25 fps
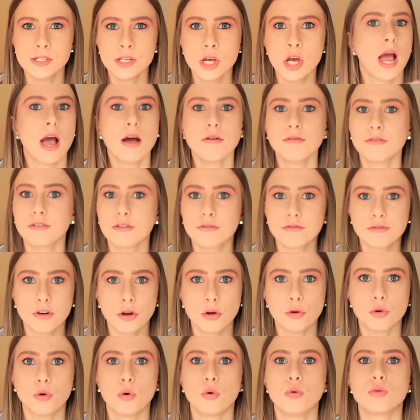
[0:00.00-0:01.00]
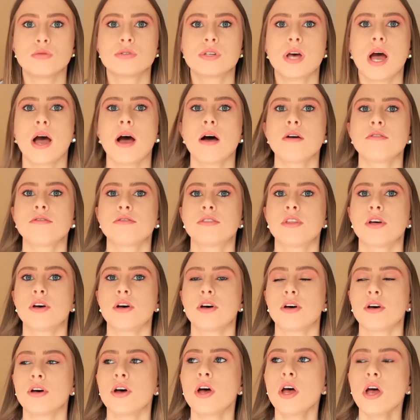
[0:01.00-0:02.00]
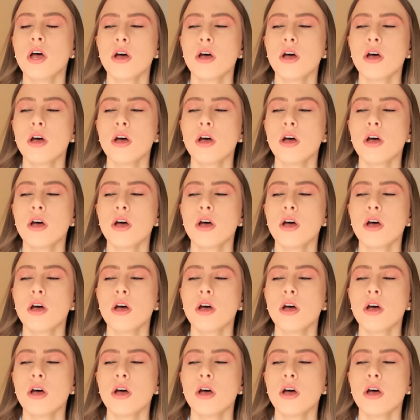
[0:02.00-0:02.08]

Have the phone calls, have the